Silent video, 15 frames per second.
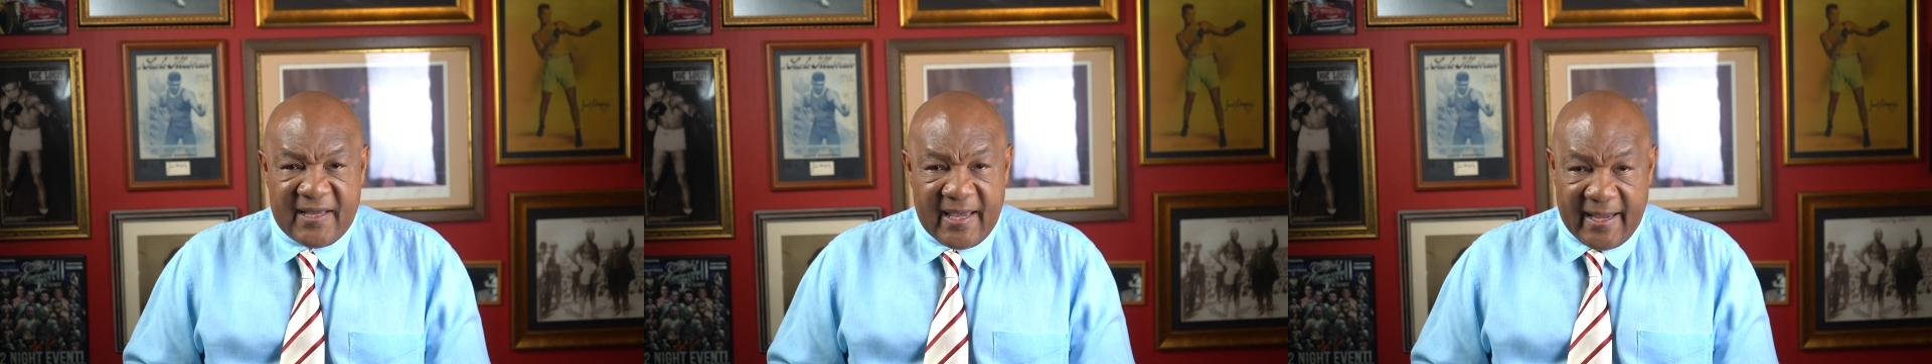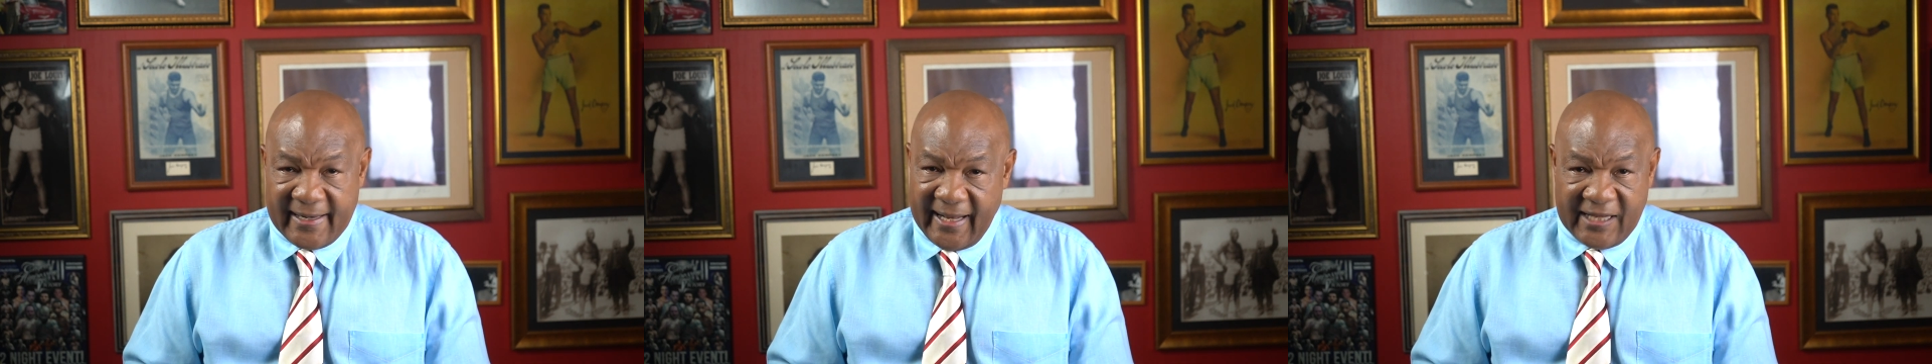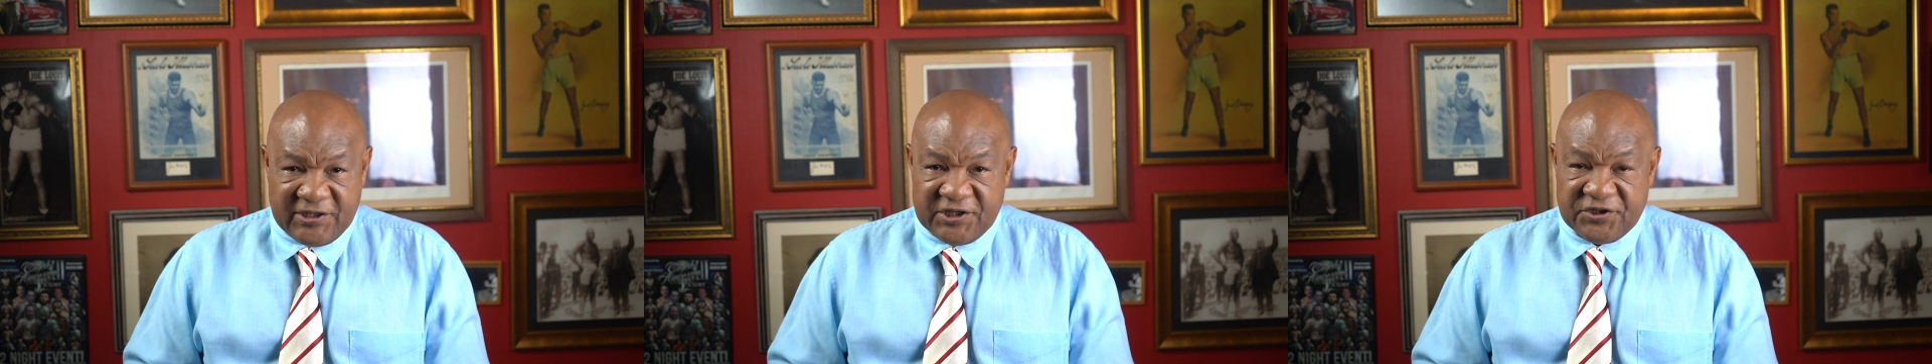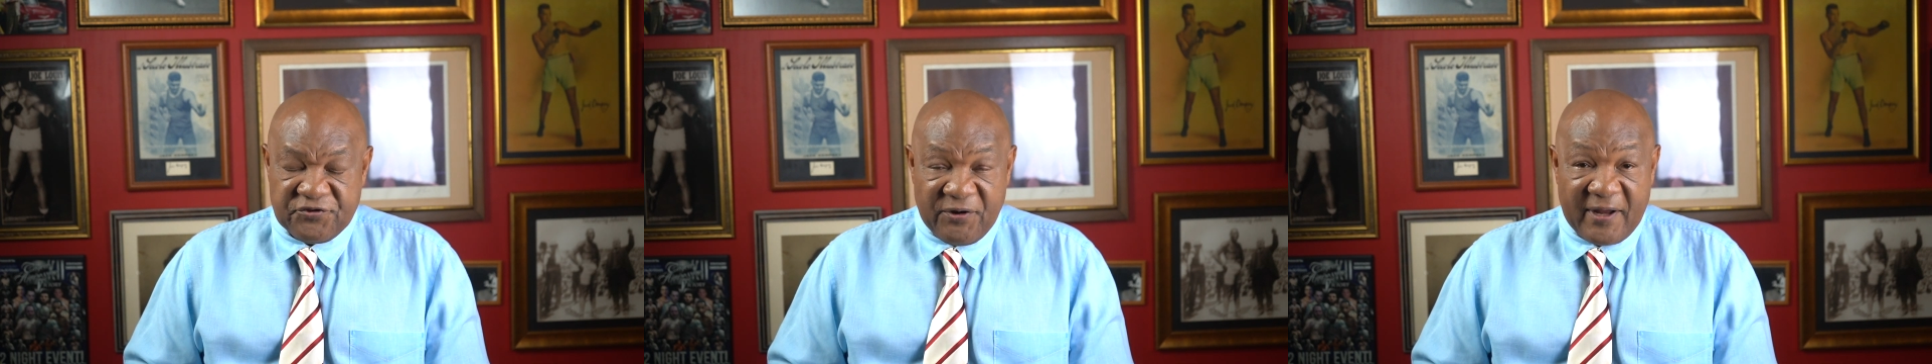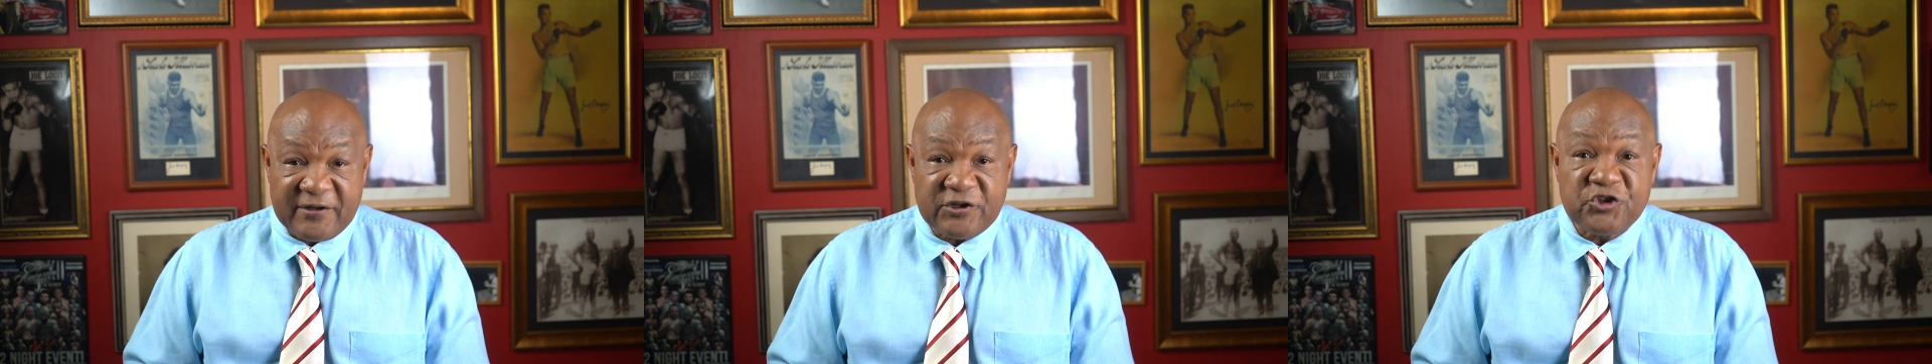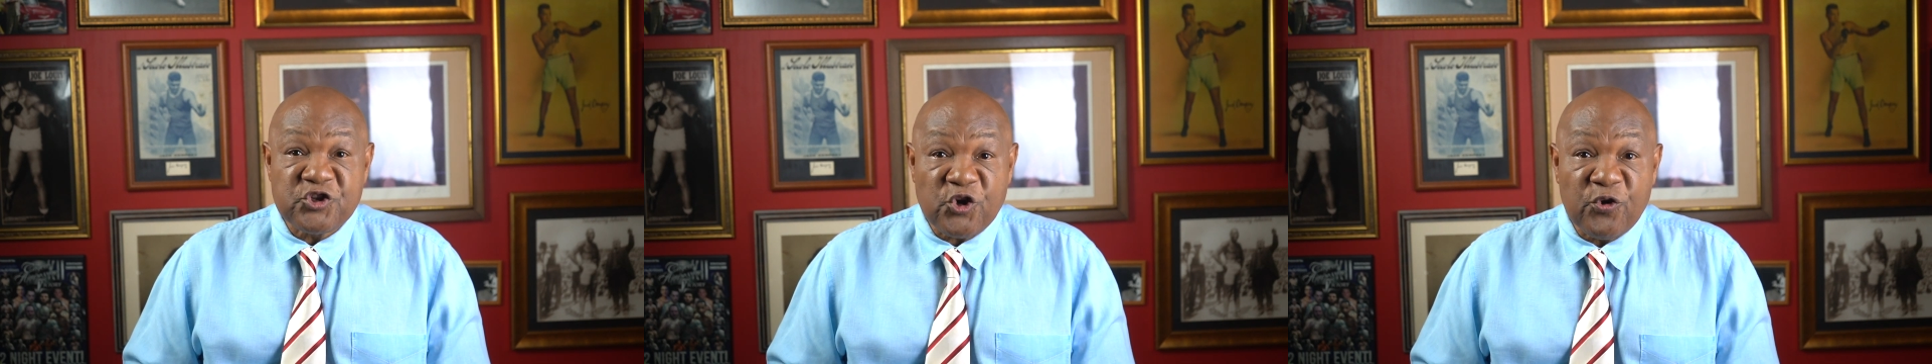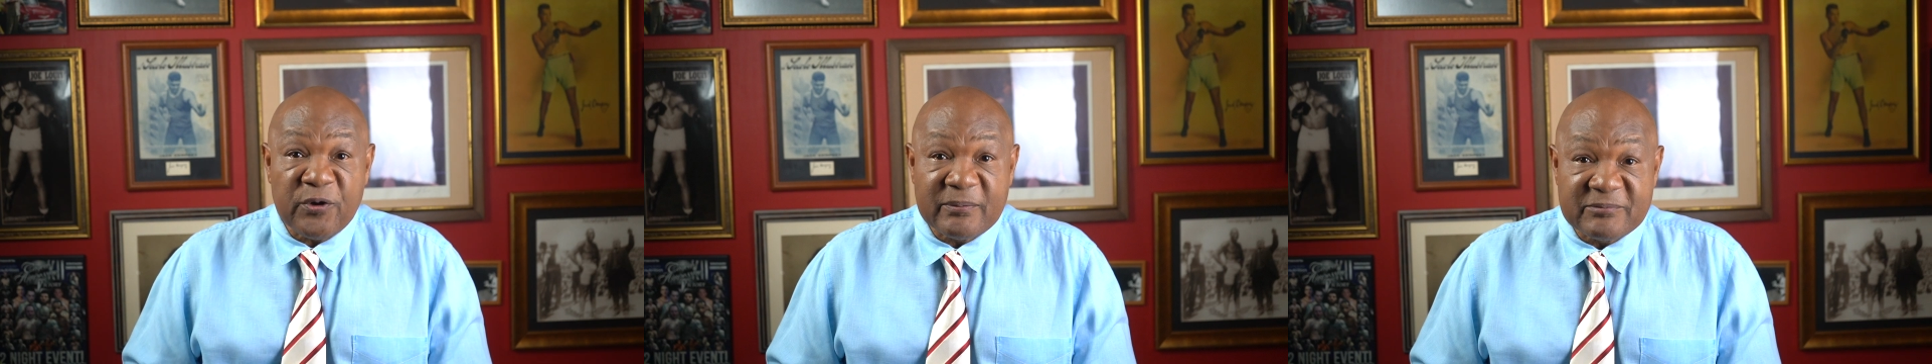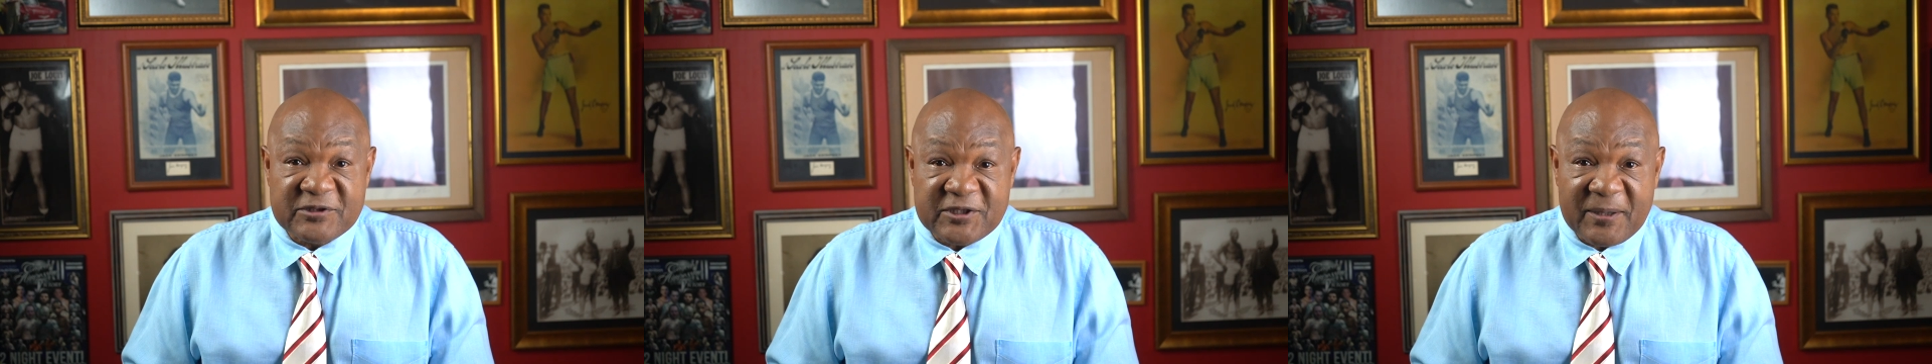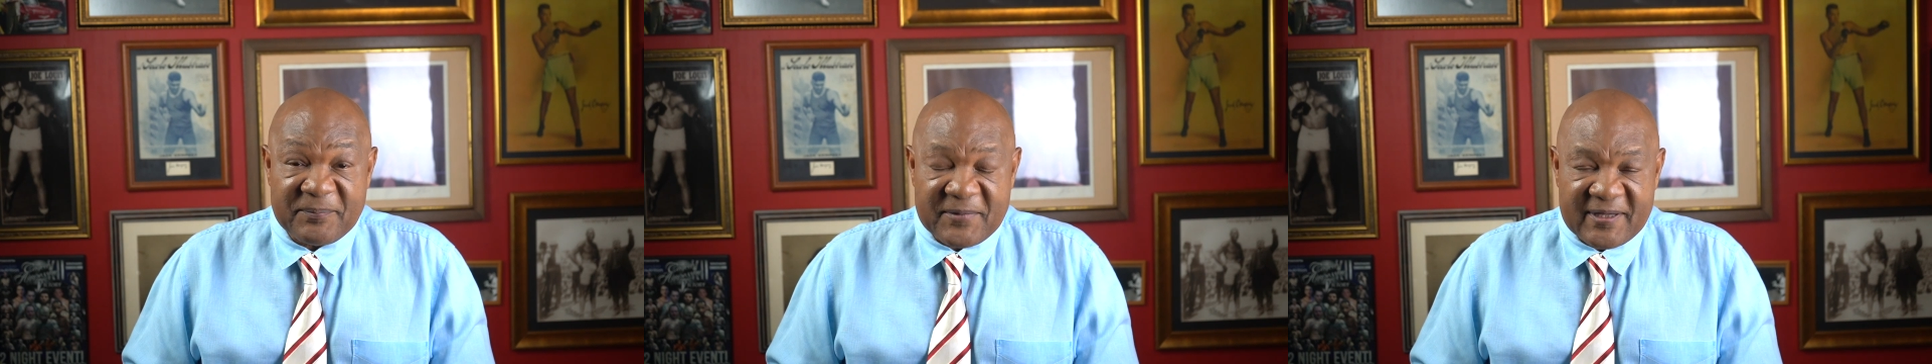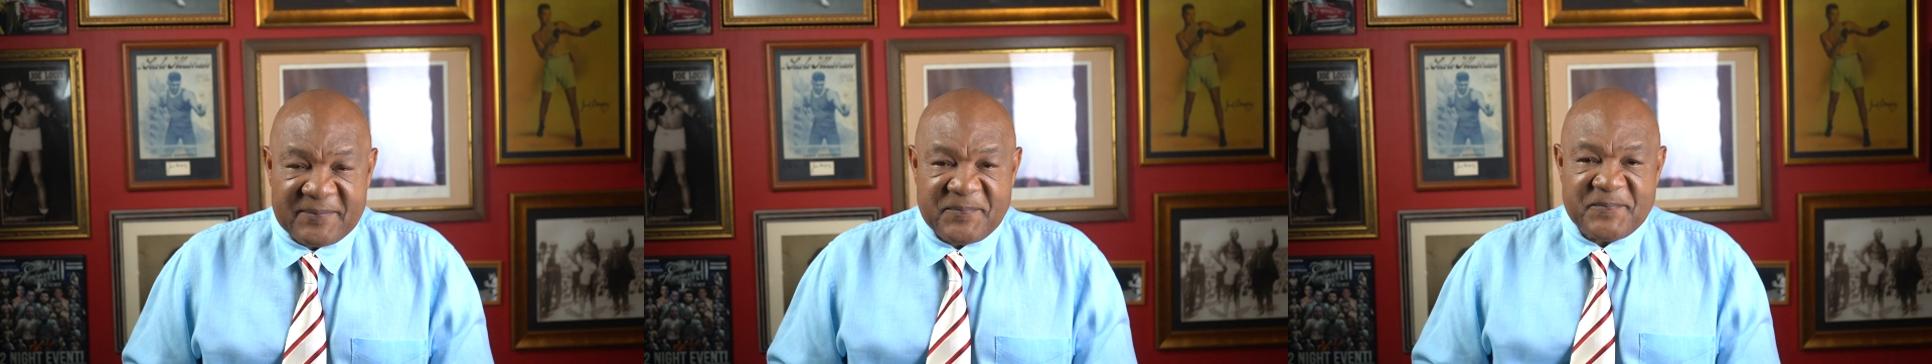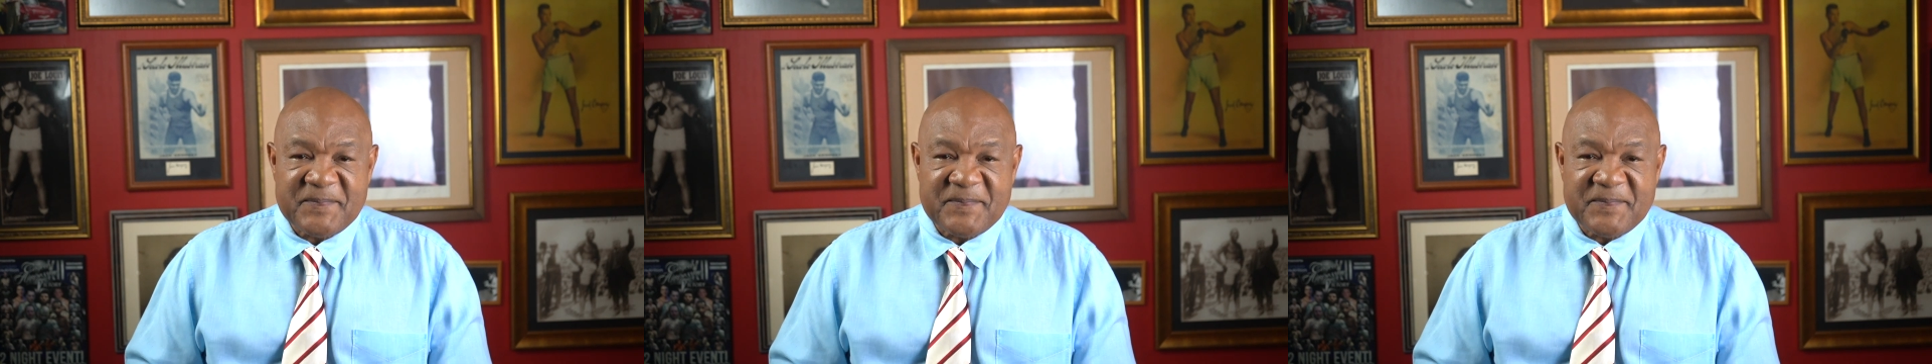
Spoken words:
And I just tried to show him something.